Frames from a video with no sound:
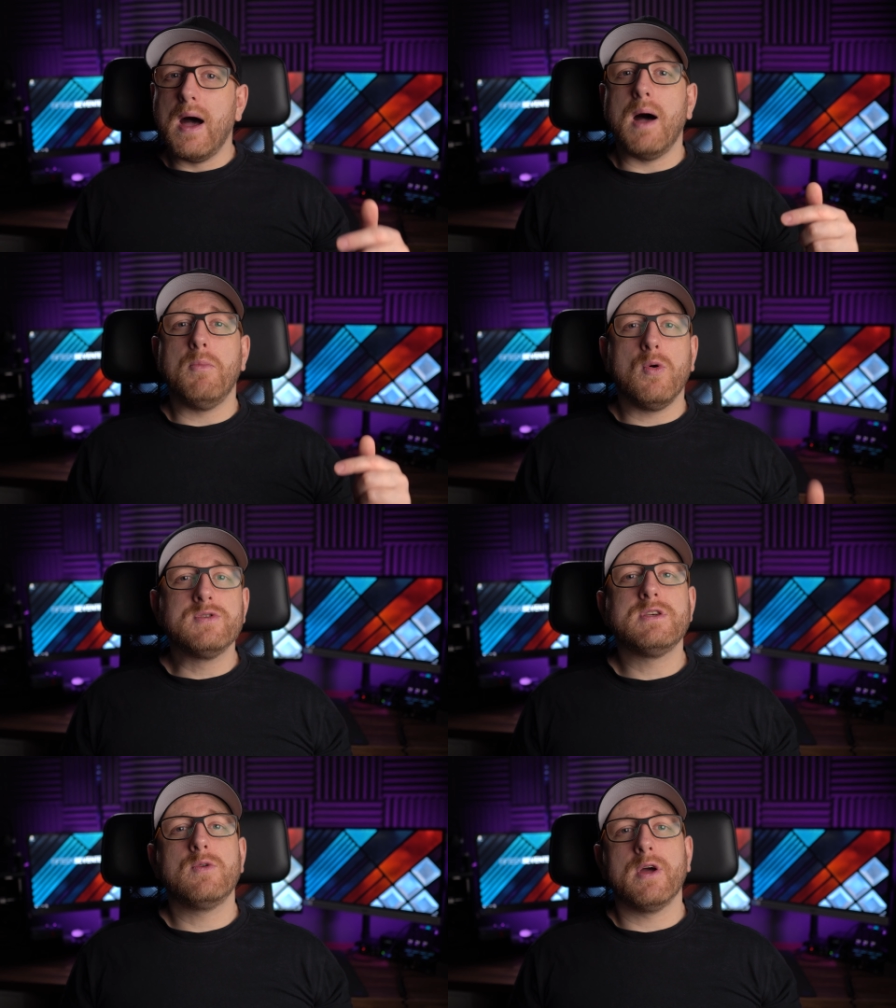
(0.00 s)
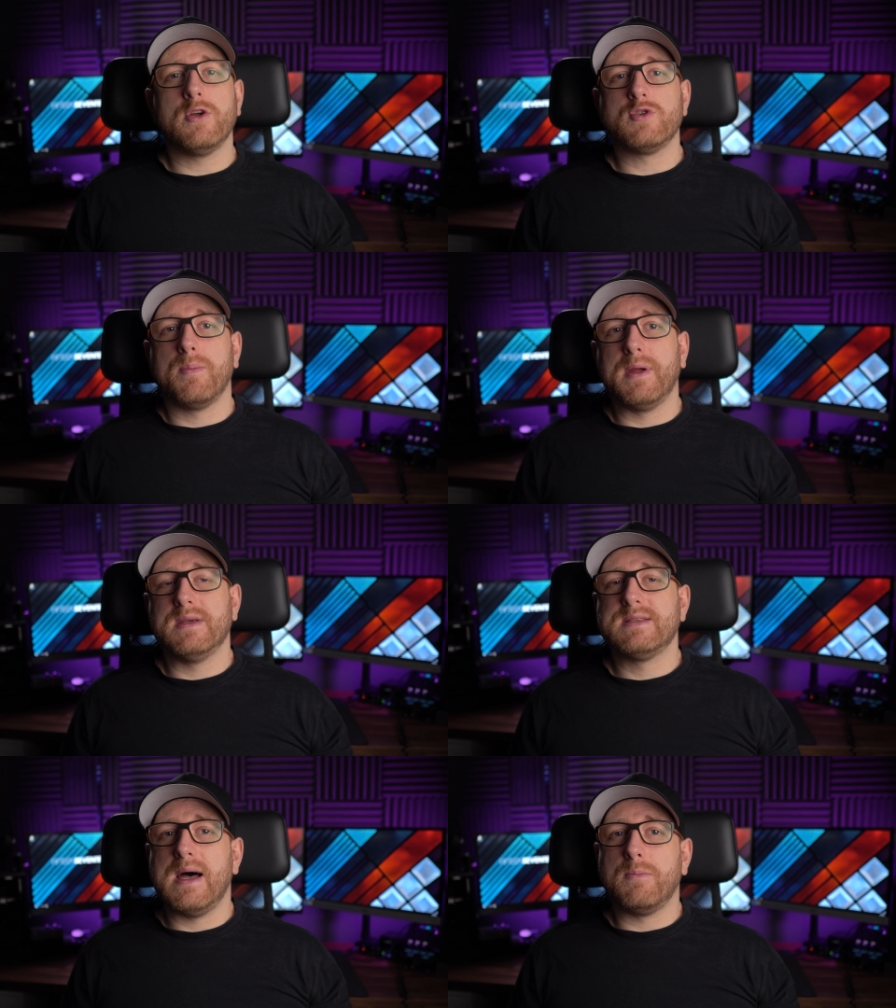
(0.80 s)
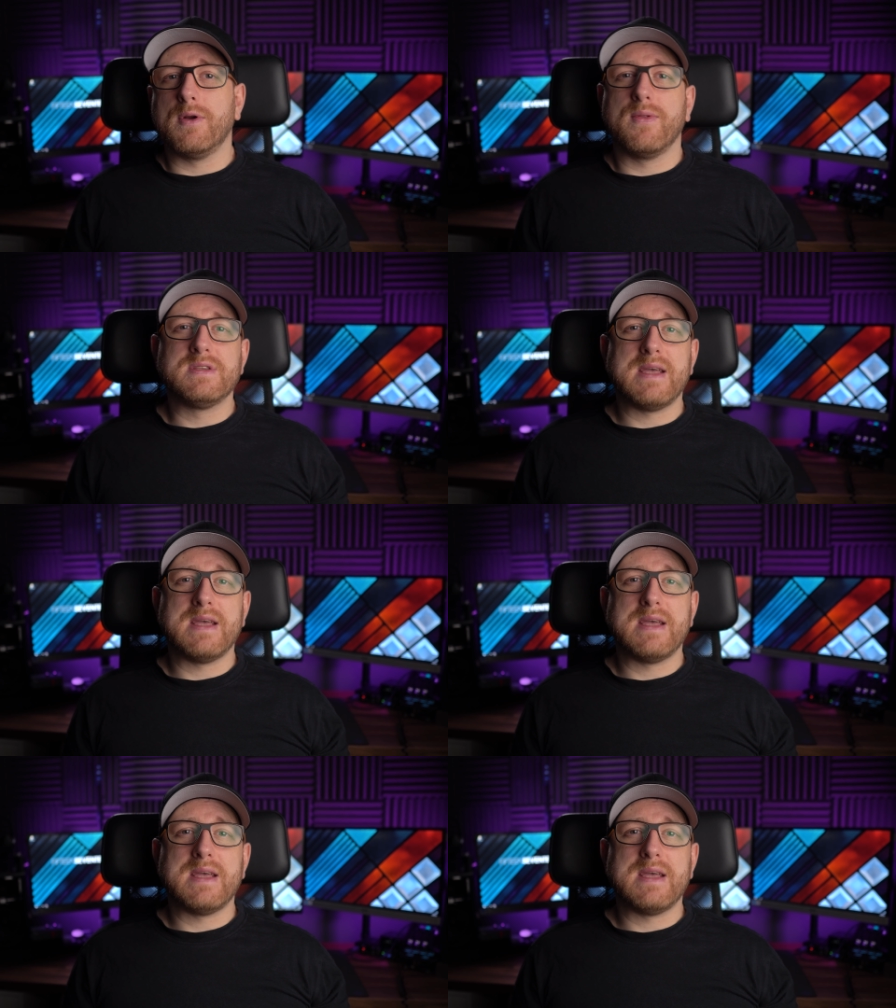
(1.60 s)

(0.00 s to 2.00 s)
I'm also going to drop in a sample of the